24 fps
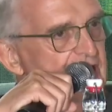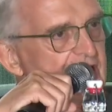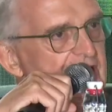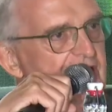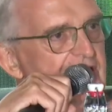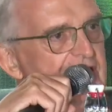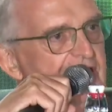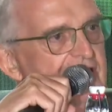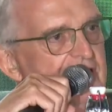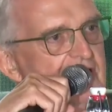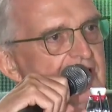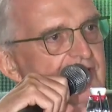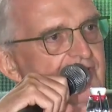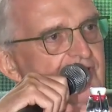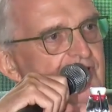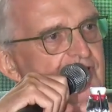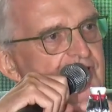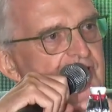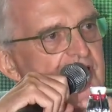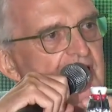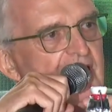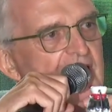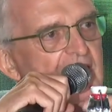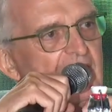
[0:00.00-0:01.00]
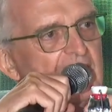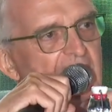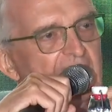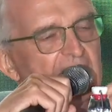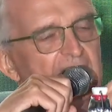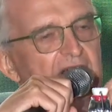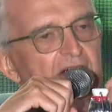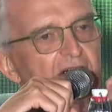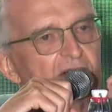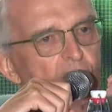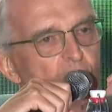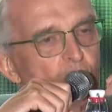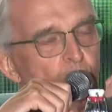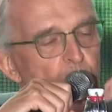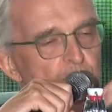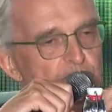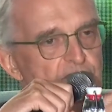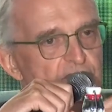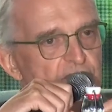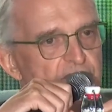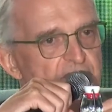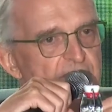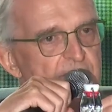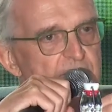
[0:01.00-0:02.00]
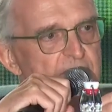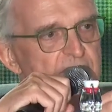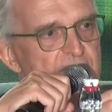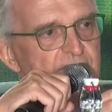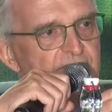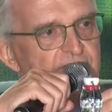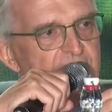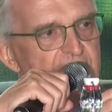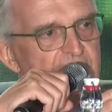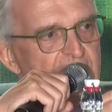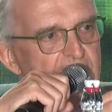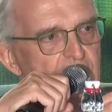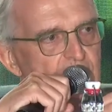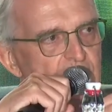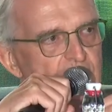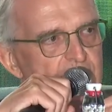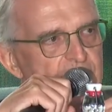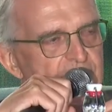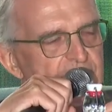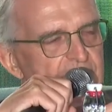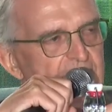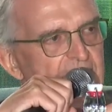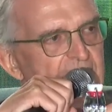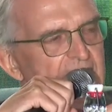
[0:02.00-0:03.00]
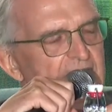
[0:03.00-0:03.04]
as a service, autonomous vehicles,